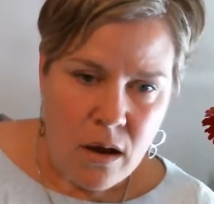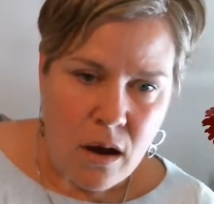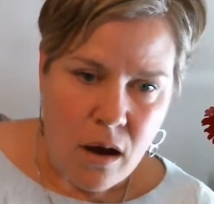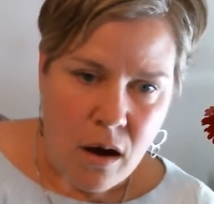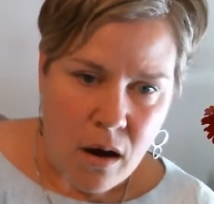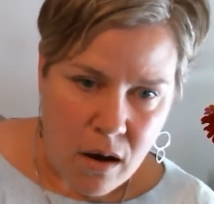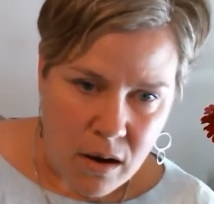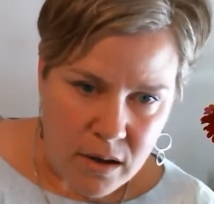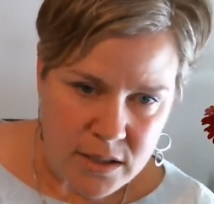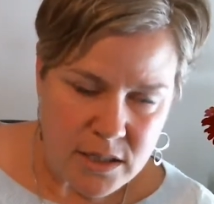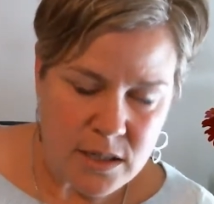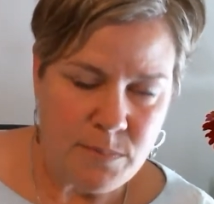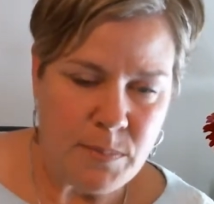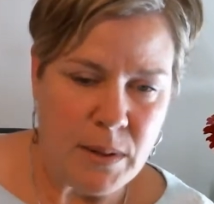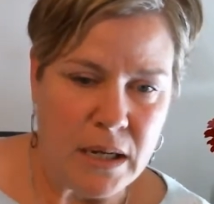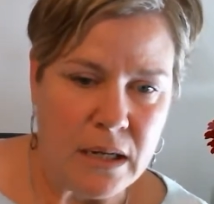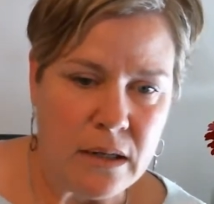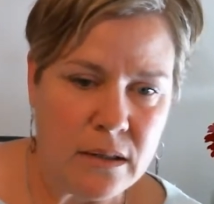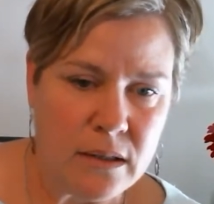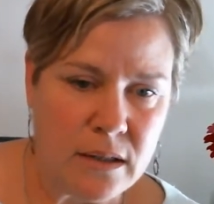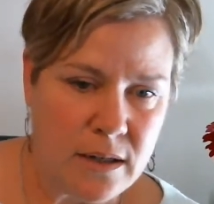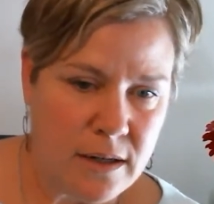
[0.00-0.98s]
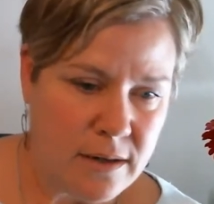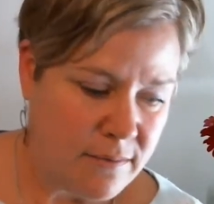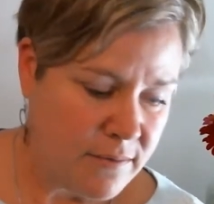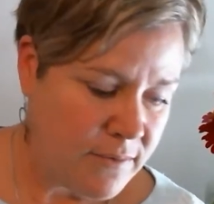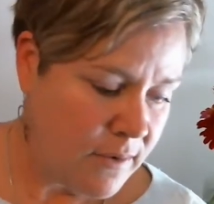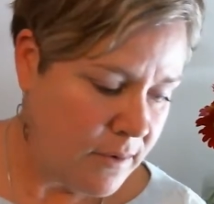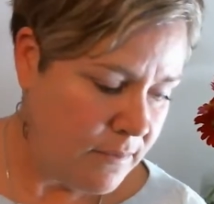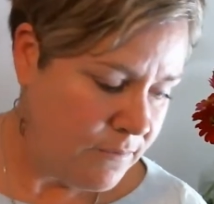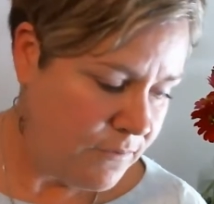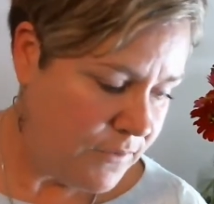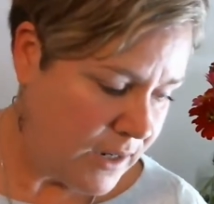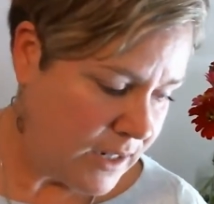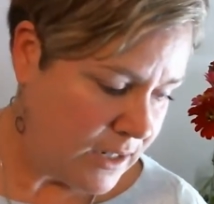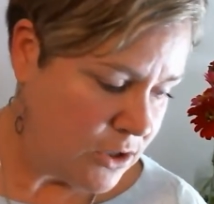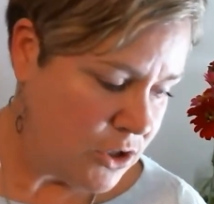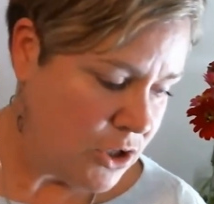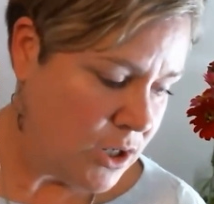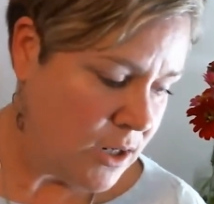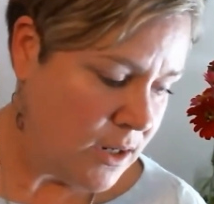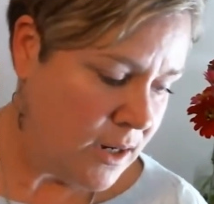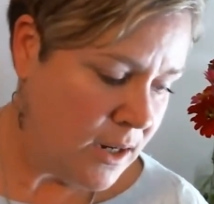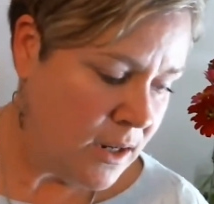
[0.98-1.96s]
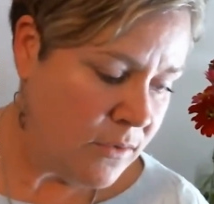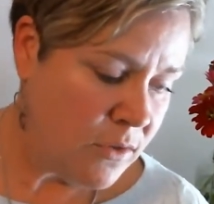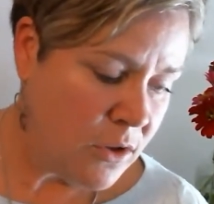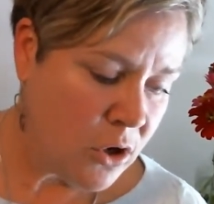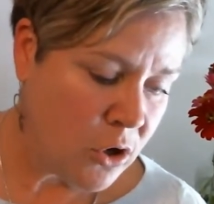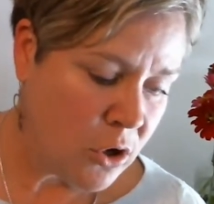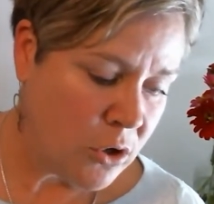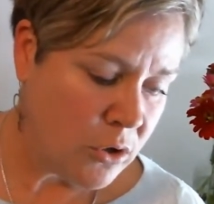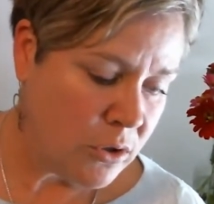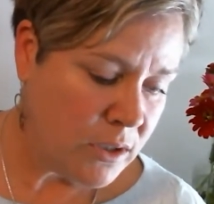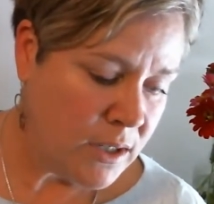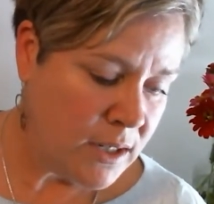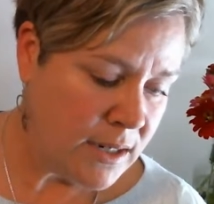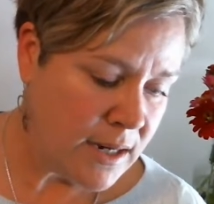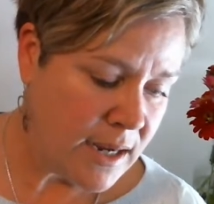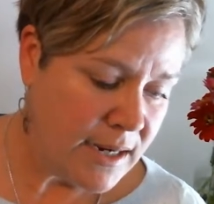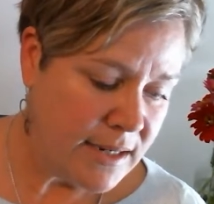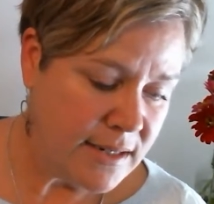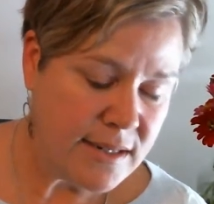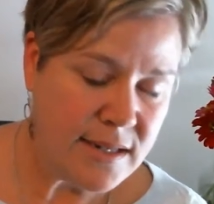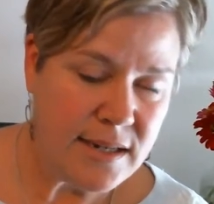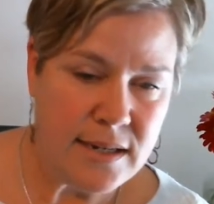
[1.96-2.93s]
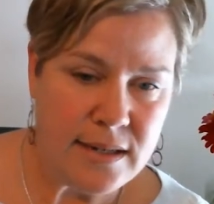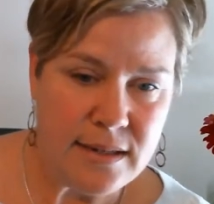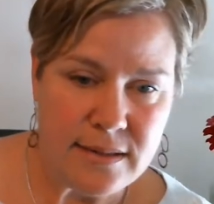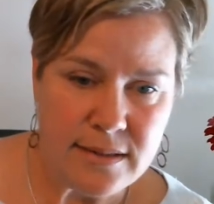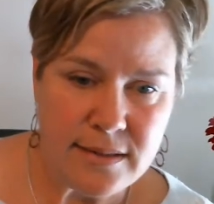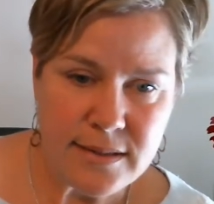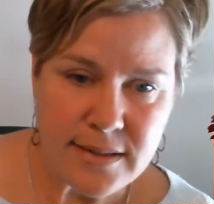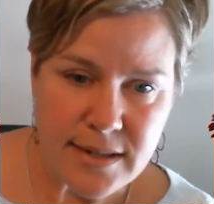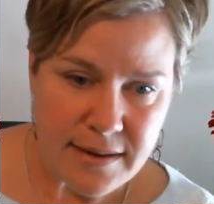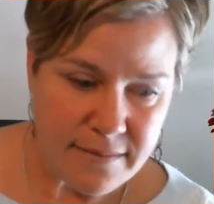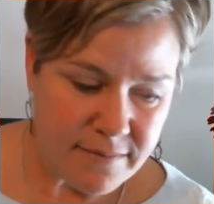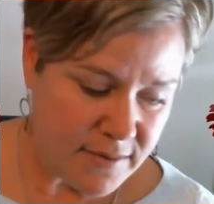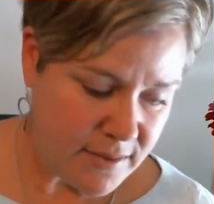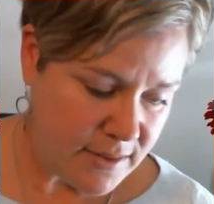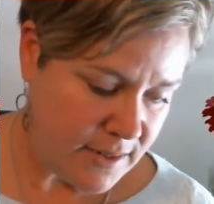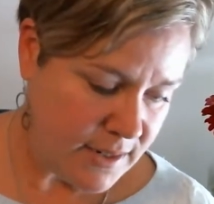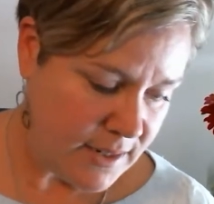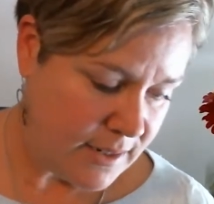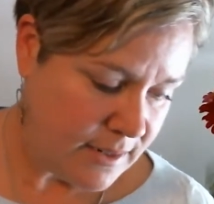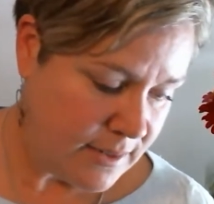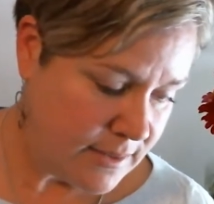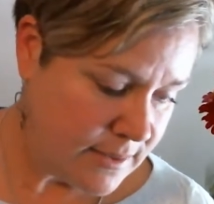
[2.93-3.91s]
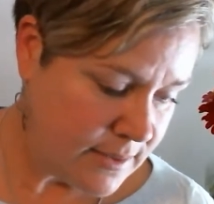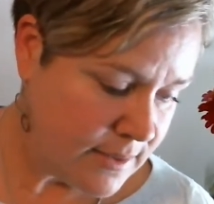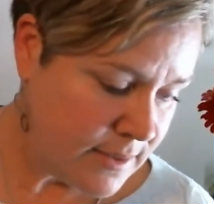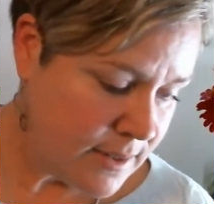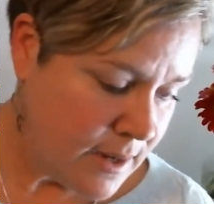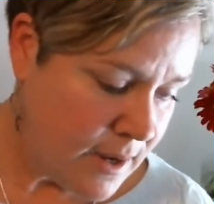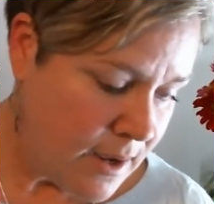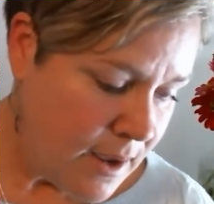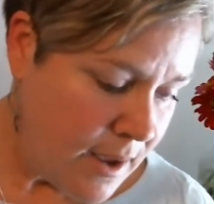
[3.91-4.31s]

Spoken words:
on speculative fiction in the early 1970s.